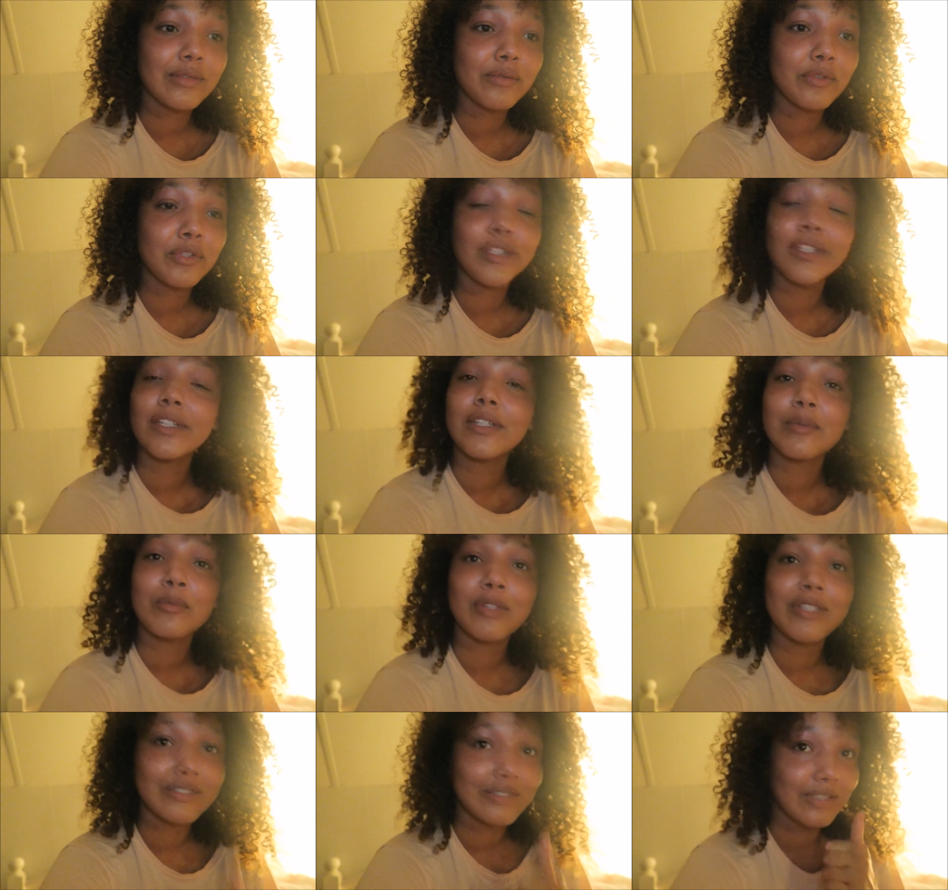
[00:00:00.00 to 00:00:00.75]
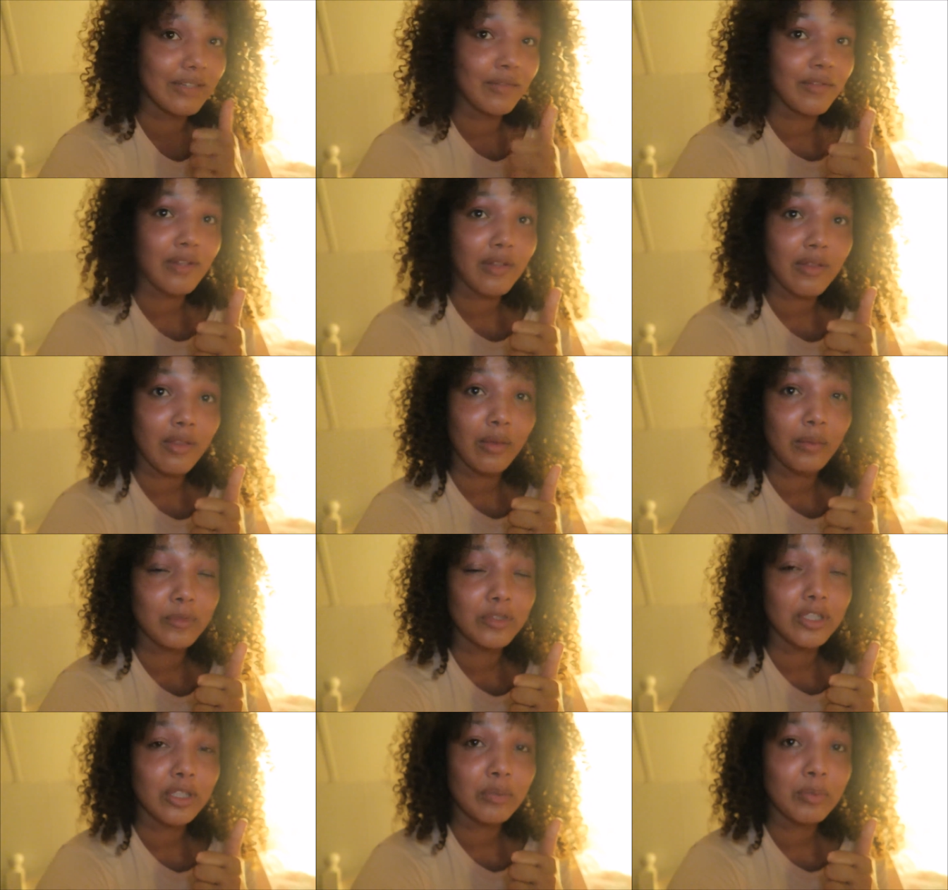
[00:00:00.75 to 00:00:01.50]
If you did, please give it a
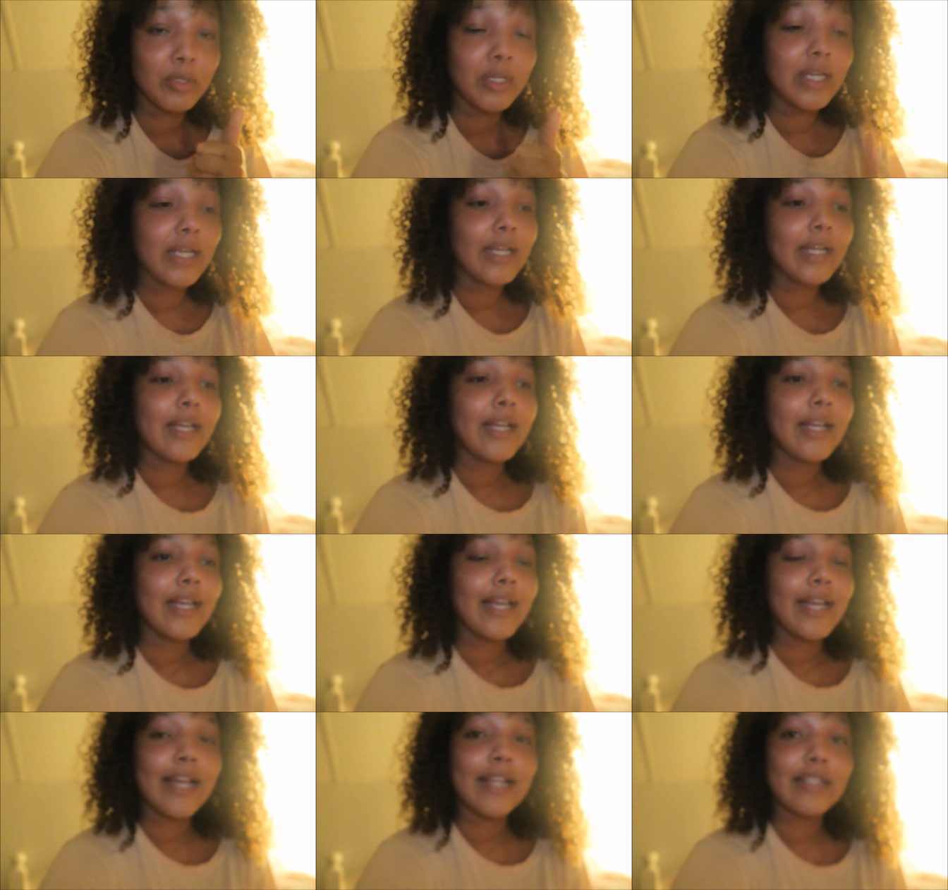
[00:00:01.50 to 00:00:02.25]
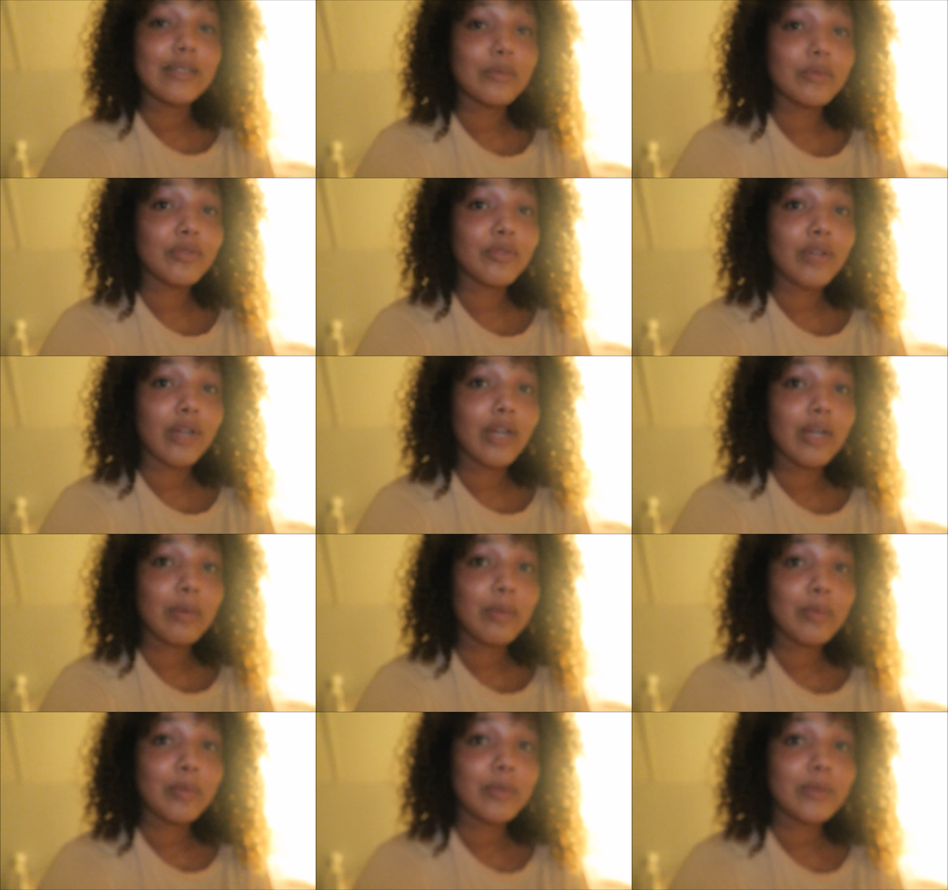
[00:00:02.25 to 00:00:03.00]
thumbs up and
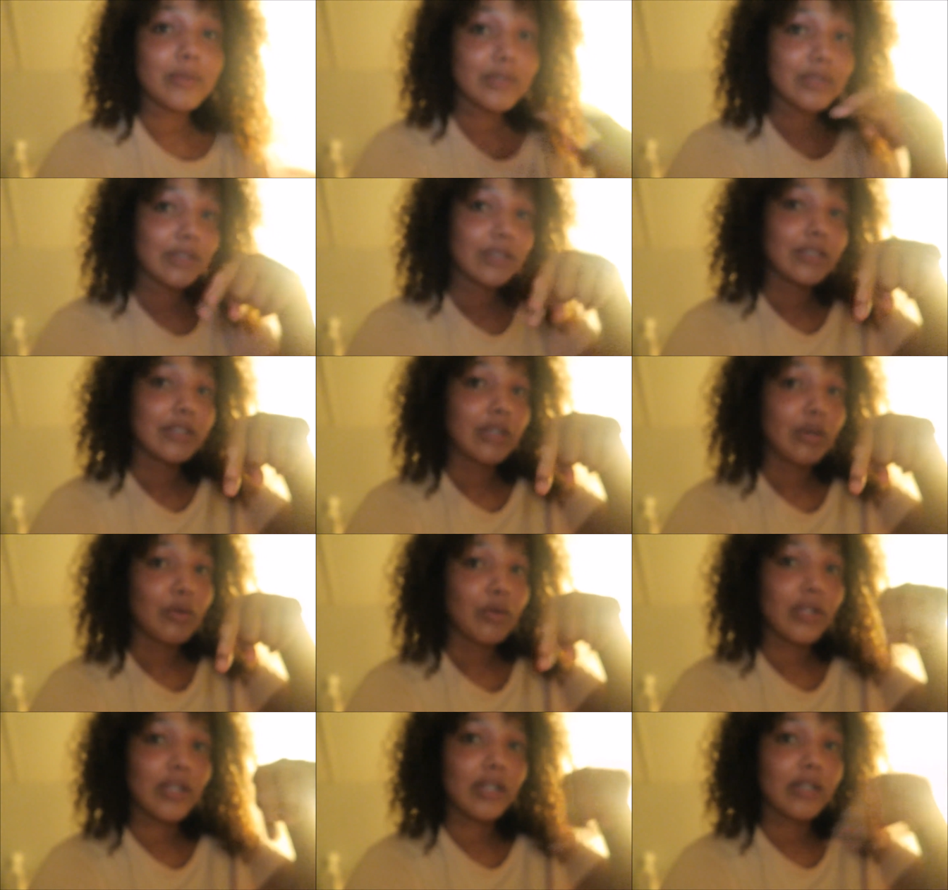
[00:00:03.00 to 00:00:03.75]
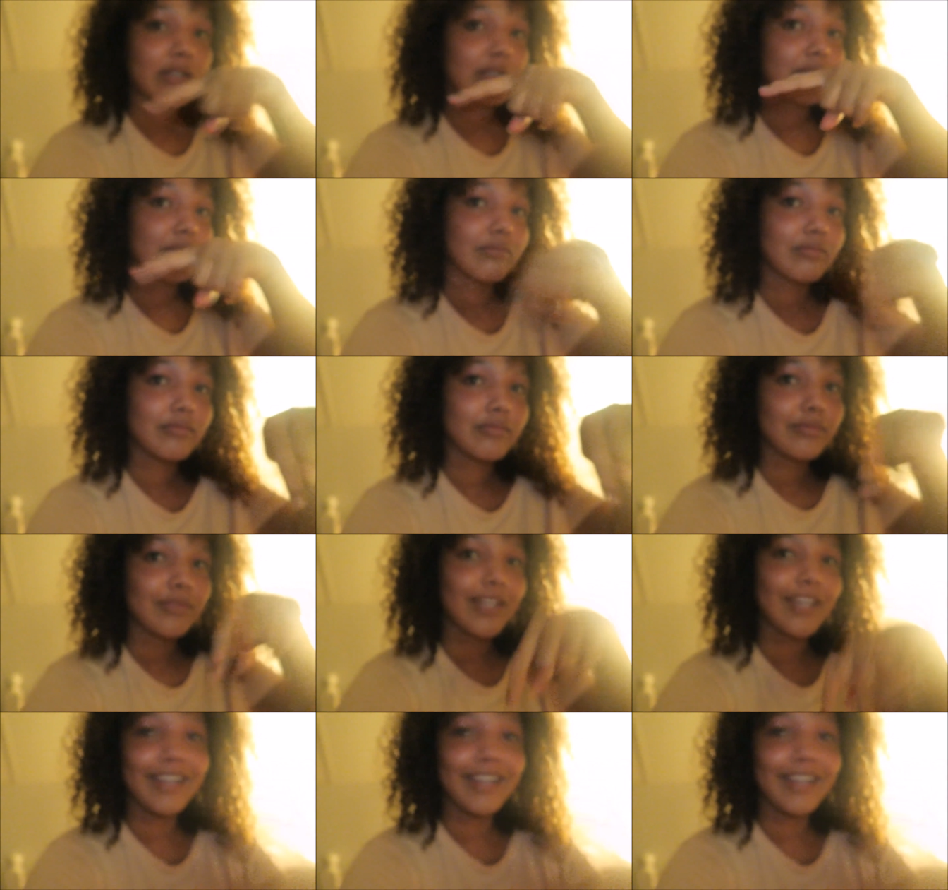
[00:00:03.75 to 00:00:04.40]
subscribe. Down here.